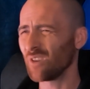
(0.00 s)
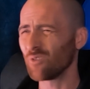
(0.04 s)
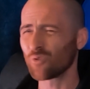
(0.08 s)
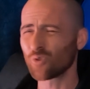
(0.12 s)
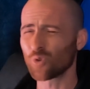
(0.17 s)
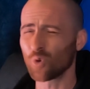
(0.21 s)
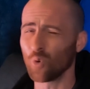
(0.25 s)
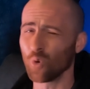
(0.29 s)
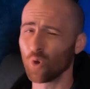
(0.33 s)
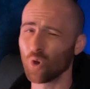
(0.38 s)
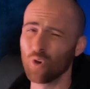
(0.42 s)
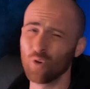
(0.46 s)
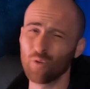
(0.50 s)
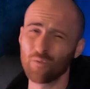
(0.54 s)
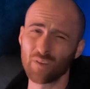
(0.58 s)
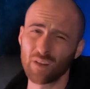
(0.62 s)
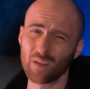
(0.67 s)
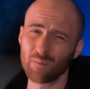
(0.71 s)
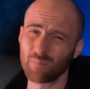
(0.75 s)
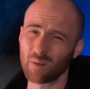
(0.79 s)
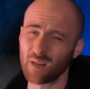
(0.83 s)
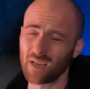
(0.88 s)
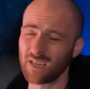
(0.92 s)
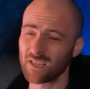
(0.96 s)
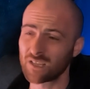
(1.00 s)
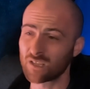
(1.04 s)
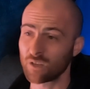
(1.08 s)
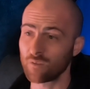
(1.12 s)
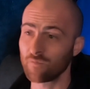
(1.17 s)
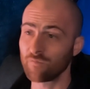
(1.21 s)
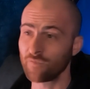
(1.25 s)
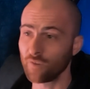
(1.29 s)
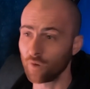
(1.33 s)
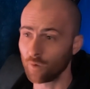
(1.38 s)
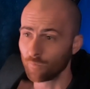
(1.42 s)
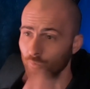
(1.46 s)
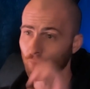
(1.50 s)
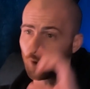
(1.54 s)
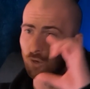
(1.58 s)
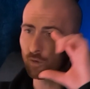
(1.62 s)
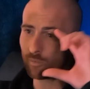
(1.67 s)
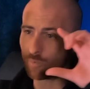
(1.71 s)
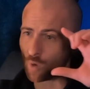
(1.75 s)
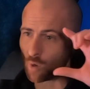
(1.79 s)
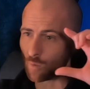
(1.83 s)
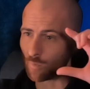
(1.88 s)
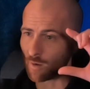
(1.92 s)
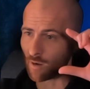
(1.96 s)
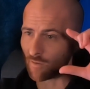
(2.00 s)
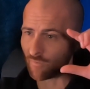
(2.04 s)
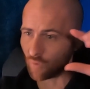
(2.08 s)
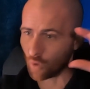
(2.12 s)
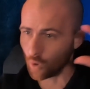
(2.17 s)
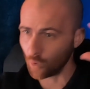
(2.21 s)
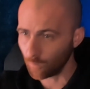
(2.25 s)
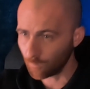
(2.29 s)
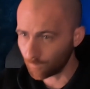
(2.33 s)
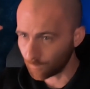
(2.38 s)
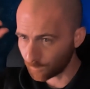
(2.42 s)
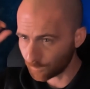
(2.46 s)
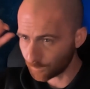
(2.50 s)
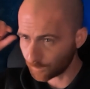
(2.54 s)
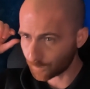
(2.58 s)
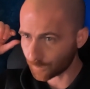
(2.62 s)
was all over the place. Filmed on a mobile phone.